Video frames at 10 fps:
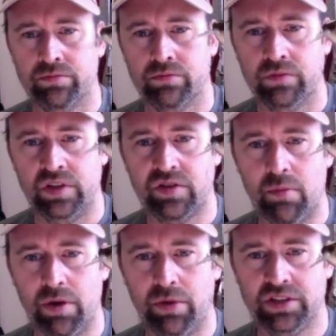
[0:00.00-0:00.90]
These come
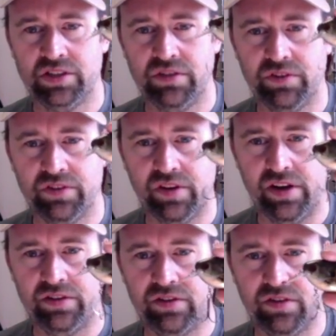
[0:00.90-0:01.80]
in a bunch of different
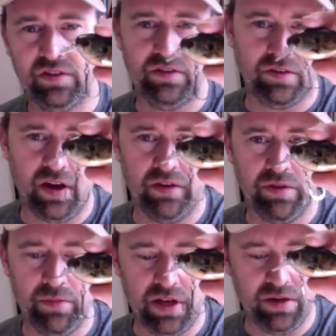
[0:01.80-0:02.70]
sizes. This is kind of
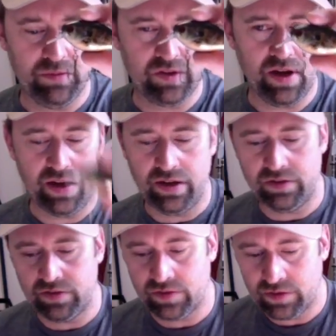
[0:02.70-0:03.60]
the medium
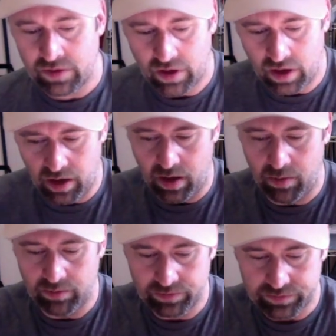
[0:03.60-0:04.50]
size,
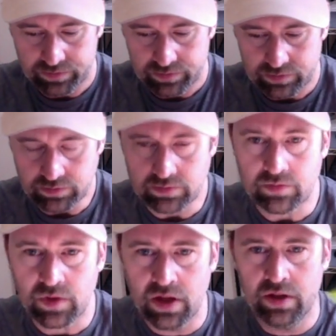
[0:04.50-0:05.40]
a
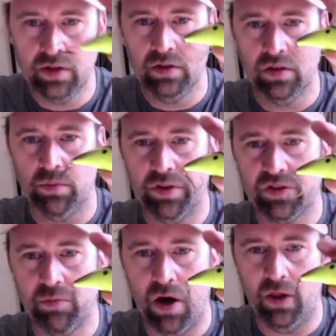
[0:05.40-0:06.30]
little bit
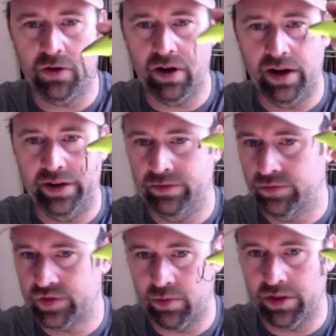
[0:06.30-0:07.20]
smaller.
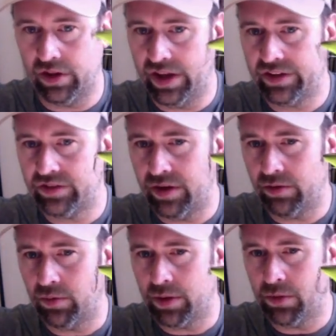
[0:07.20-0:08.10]
Some of the lakes that have a
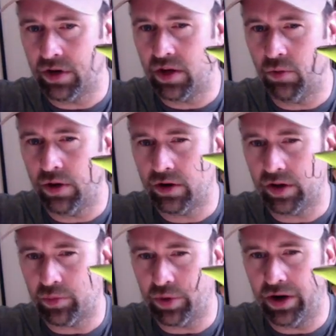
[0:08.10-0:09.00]
little bit of murky water,
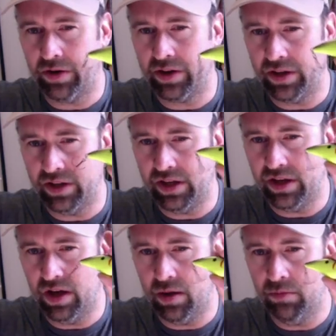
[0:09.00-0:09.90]
like Broward
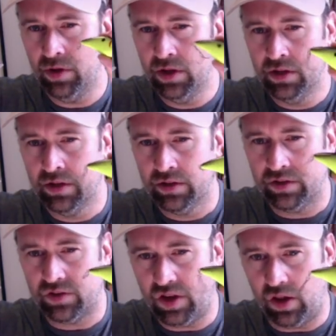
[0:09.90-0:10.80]
and
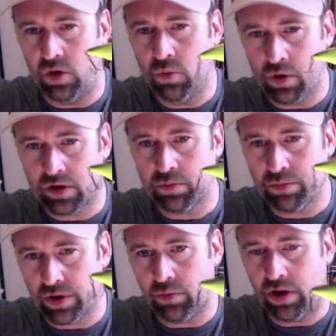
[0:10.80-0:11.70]
this yellow worked
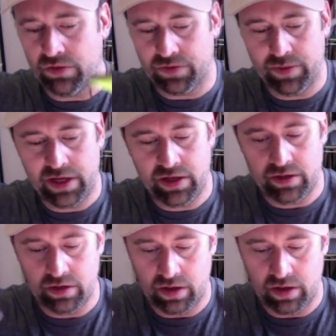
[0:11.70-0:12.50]
pretty well for me.